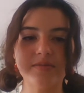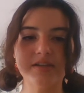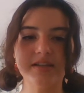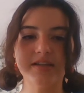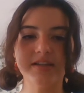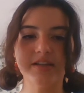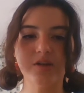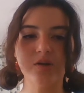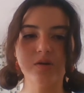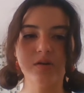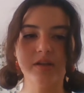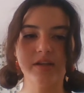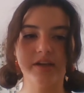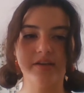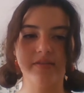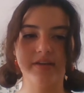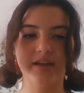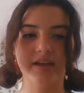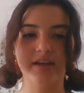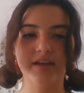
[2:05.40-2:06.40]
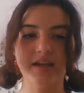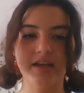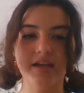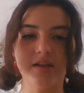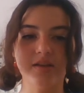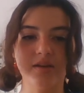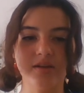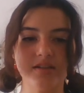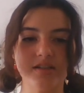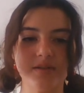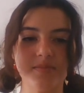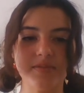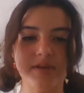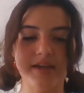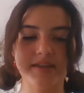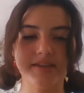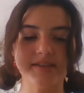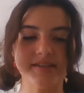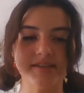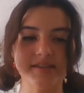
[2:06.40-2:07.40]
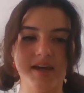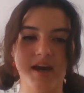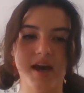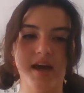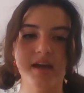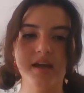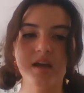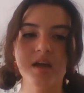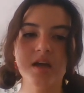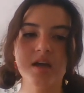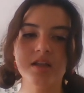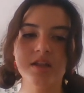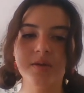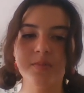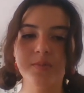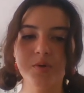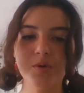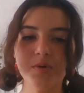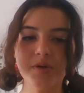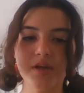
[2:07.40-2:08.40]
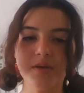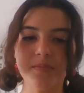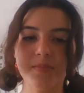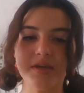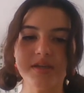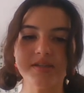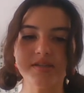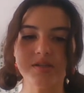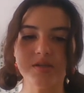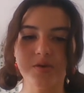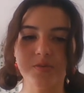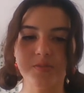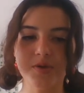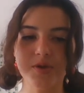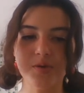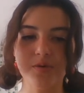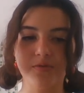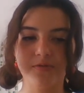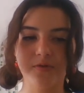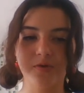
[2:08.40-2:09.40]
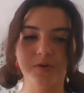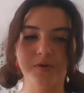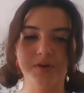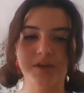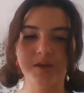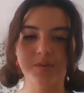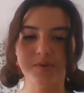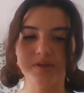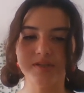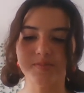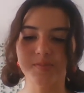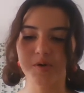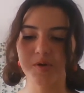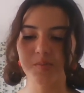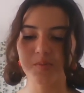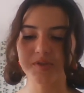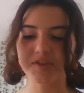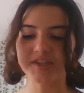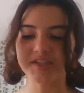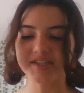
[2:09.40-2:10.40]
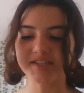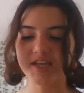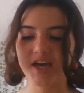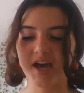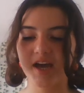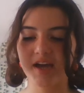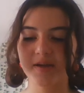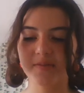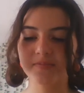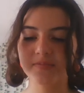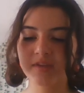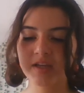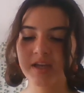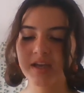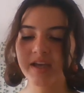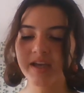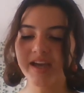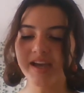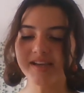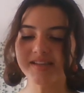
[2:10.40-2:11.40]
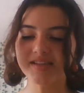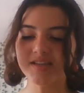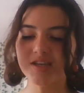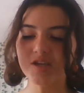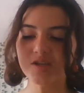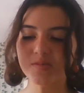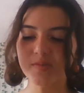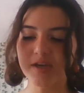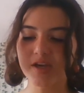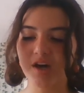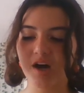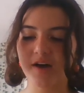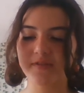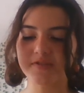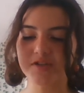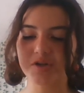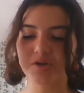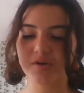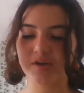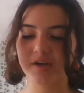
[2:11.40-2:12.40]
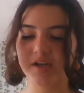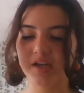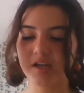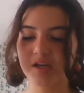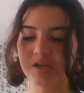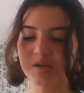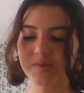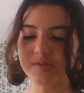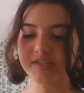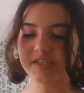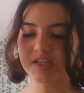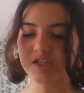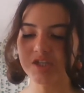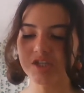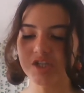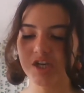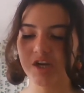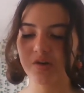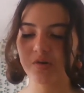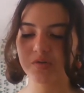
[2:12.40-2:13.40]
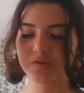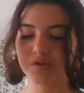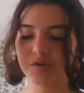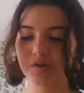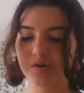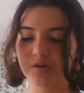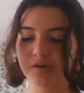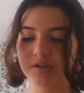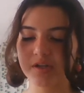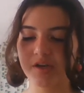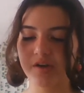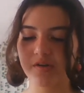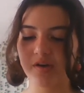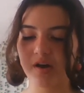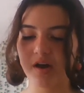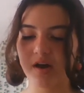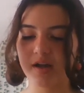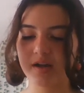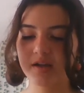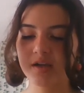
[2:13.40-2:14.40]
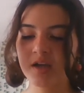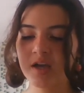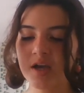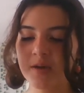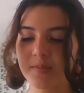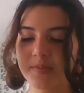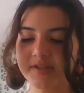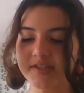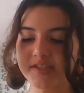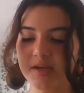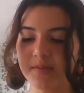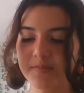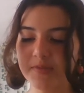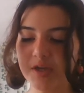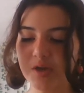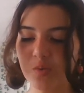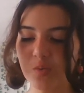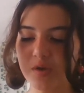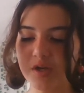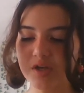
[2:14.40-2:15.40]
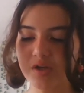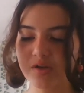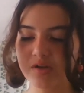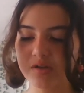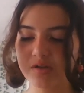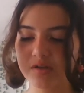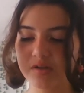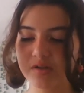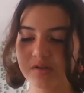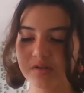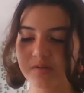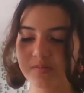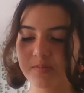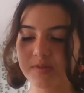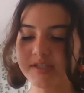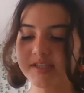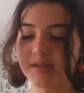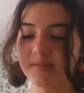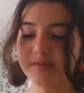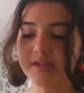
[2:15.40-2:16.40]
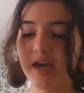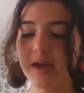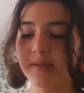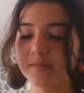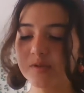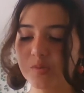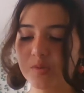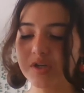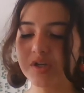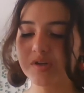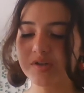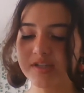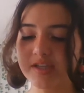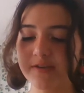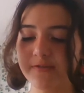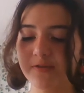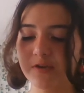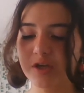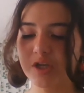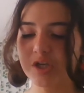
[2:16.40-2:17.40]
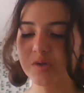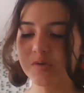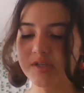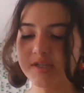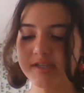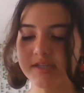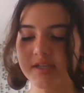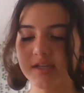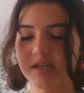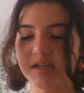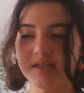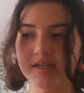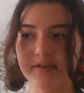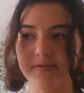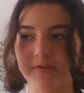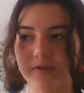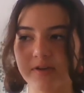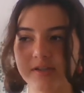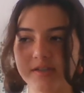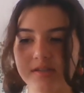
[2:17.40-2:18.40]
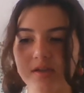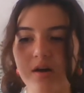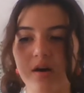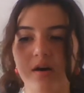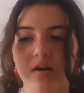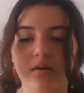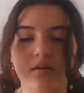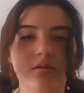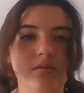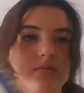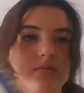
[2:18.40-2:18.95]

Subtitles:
a little clearing and he looked up at the sky. "The moon can be so beautiful," he whispered with a sigh. "Excuse me," coughed a cricket who'd seen Gerald earlier on, but sometimes when you're different, you just need a different song."